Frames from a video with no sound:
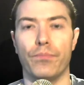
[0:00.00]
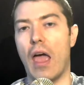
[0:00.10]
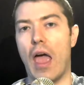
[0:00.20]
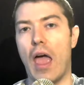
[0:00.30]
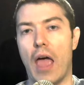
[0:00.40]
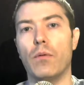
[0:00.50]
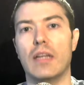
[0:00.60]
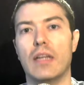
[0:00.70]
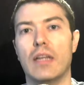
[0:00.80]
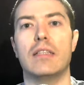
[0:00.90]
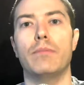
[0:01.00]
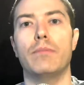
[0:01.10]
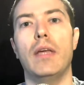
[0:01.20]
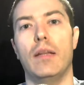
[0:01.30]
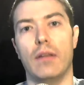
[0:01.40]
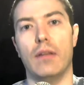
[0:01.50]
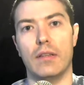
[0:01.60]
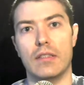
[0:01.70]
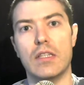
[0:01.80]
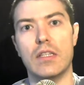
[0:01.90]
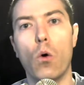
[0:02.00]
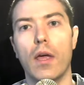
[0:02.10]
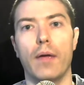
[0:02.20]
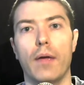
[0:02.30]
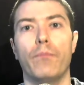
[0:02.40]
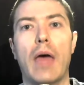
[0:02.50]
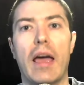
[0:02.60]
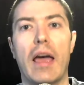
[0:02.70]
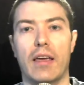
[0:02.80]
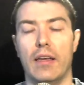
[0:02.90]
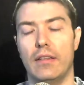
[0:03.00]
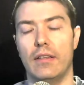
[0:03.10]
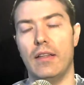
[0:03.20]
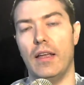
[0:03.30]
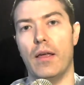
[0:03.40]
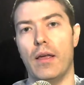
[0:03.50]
And what does this mean, soaking back the